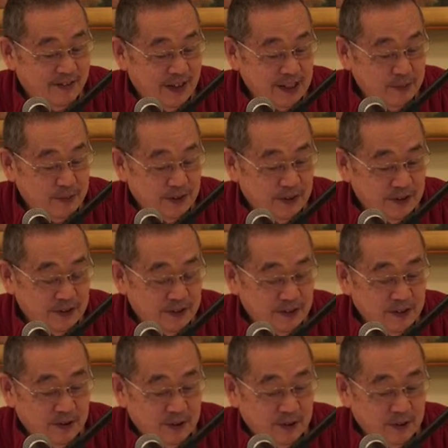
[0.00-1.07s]
also,
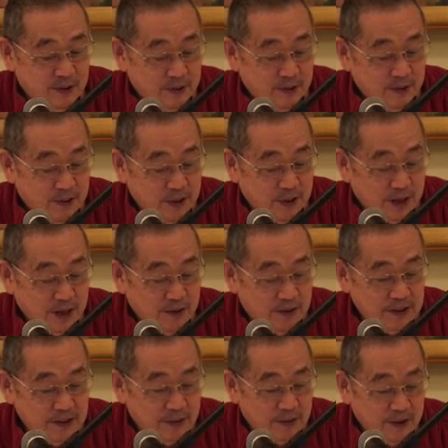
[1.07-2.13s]
so how does that
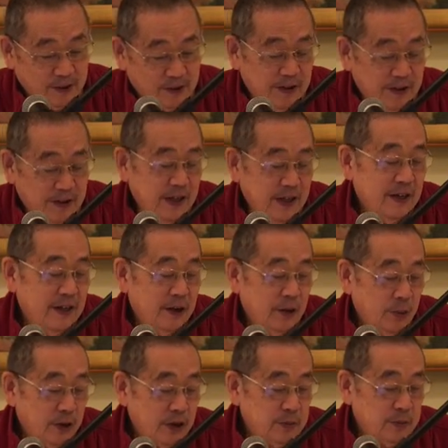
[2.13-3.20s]
work? It works
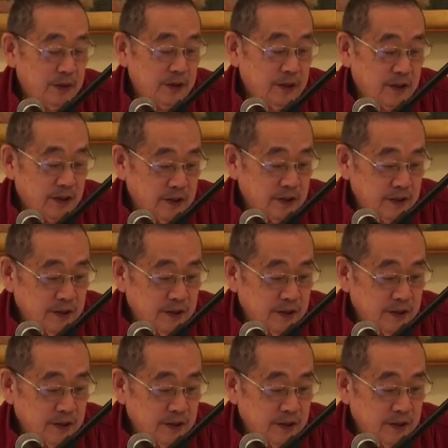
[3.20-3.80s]
because